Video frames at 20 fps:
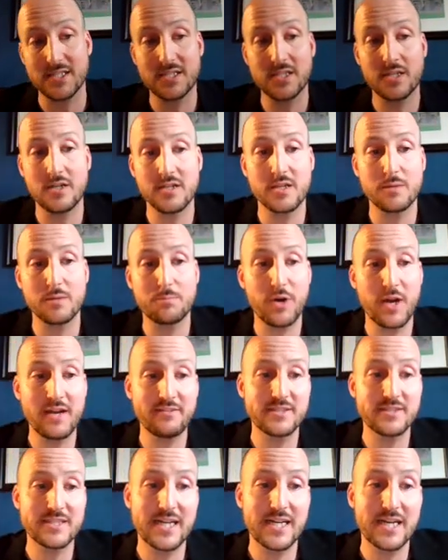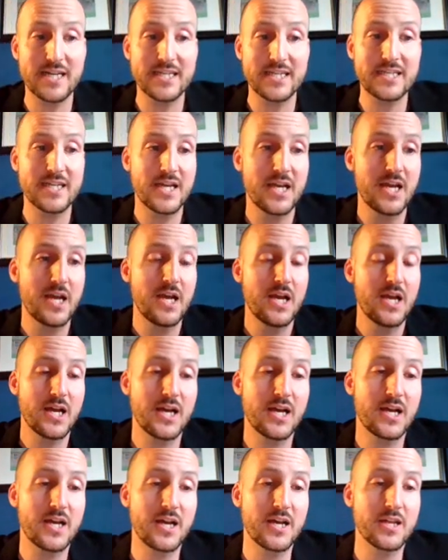So on the private side,
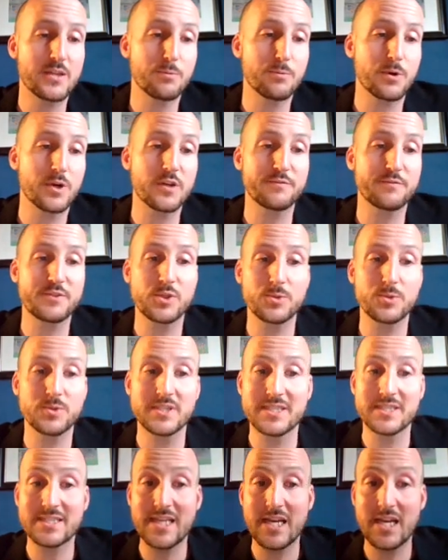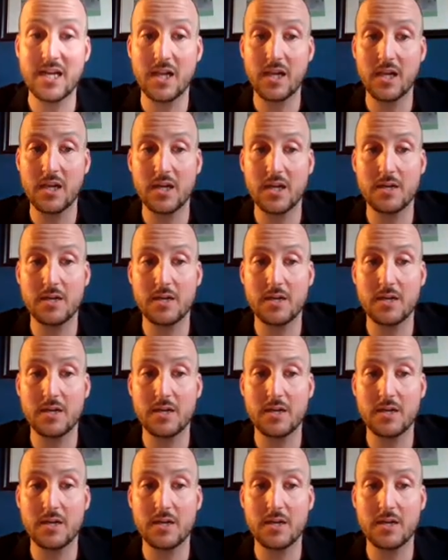the work of Susan Sell,